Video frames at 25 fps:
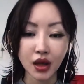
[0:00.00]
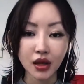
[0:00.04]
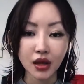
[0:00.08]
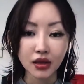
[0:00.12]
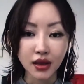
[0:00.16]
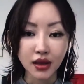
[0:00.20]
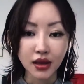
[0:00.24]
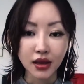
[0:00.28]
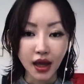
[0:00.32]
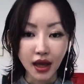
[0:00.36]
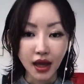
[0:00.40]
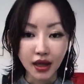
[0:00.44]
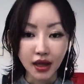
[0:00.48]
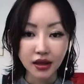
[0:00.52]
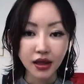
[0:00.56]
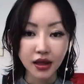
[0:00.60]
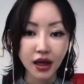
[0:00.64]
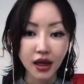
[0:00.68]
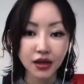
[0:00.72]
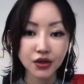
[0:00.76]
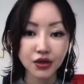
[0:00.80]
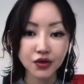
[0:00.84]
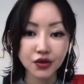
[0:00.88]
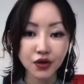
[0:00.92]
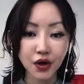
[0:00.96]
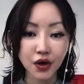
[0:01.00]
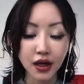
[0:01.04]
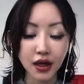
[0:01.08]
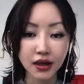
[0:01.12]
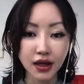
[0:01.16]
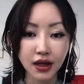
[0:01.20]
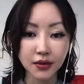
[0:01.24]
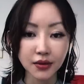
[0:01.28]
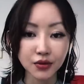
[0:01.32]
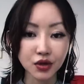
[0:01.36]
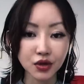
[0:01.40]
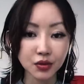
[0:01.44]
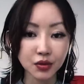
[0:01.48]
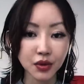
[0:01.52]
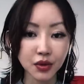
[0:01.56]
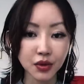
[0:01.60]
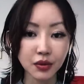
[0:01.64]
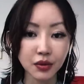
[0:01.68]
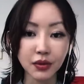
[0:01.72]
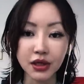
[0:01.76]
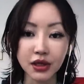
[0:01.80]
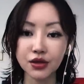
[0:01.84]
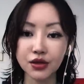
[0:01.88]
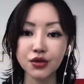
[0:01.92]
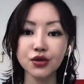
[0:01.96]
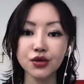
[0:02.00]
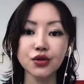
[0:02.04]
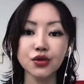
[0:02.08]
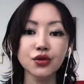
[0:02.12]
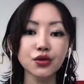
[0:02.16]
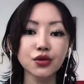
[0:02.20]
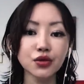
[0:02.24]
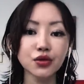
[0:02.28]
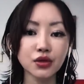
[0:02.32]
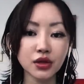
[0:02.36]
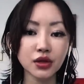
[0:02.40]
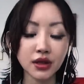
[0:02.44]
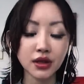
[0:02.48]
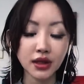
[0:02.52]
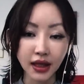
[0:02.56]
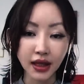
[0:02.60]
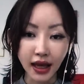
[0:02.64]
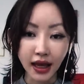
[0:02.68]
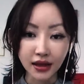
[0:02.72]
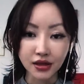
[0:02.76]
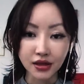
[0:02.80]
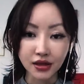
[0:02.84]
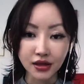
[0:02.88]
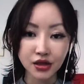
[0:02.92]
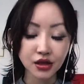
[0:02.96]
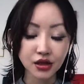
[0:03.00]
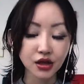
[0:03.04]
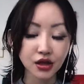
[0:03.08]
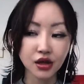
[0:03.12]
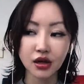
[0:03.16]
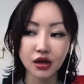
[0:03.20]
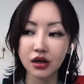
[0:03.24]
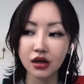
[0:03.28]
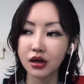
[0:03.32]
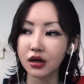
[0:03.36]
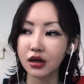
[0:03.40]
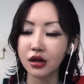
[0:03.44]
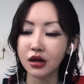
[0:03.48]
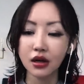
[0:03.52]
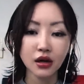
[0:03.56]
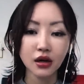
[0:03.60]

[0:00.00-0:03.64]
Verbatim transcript: Then they train them to be masseuse, dancer,